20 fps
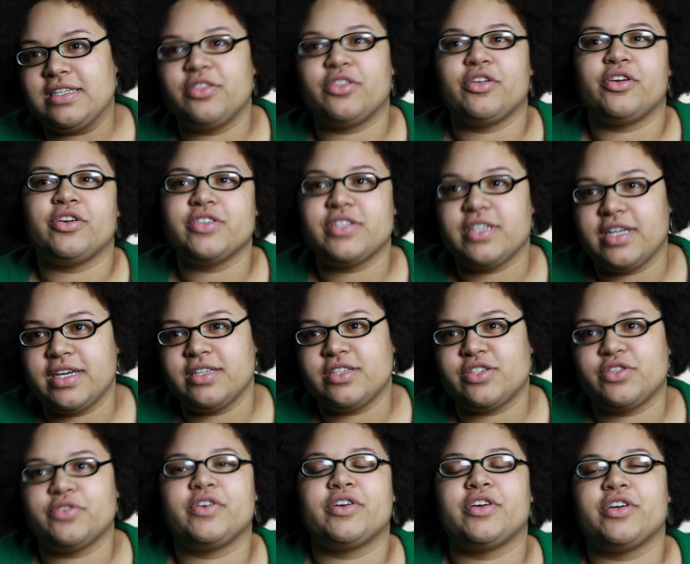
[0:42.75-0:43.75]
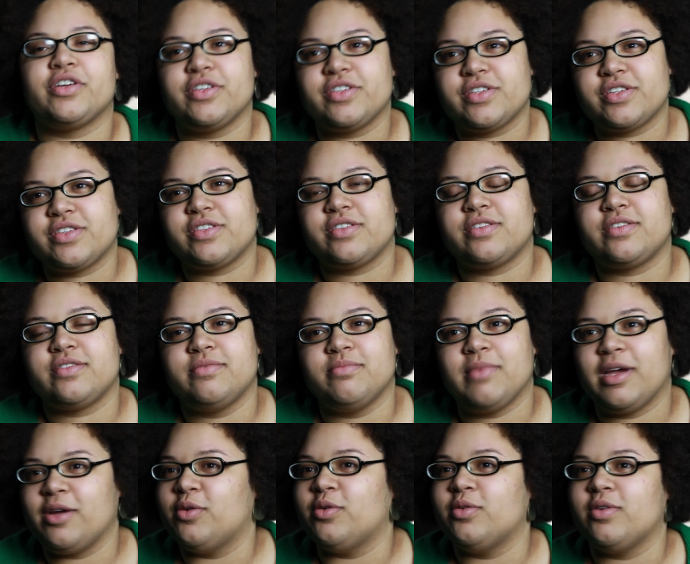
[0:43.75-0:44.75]
and Thursdays to rehearse
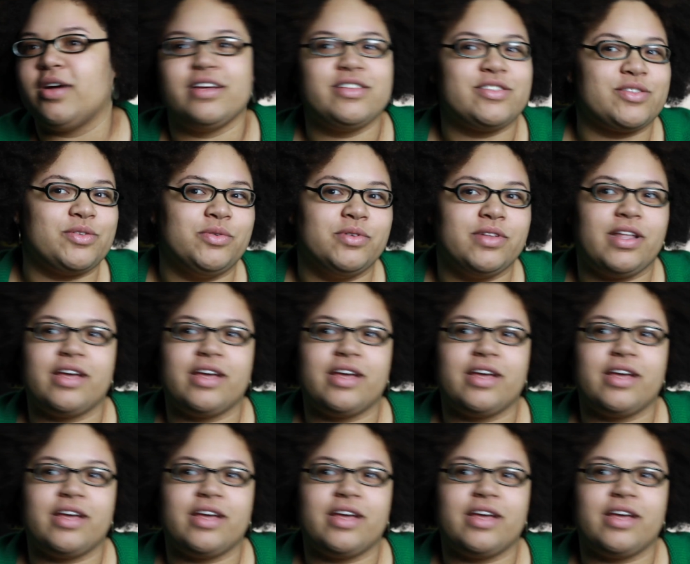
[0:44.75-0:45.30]
my whole high school